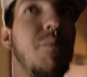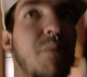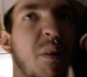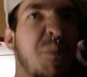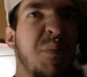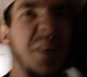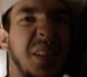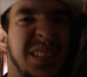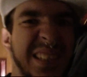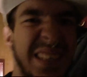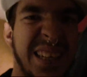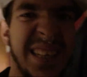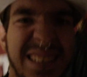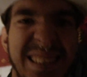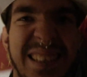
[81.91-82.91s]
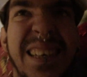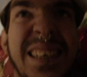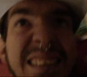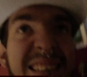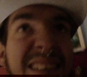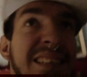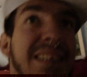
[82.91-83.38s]
Brown bread is less
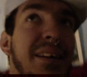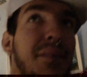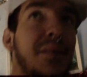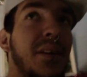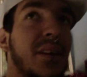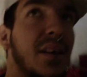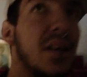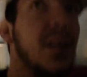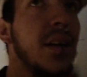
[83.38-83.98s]
tasty, I think.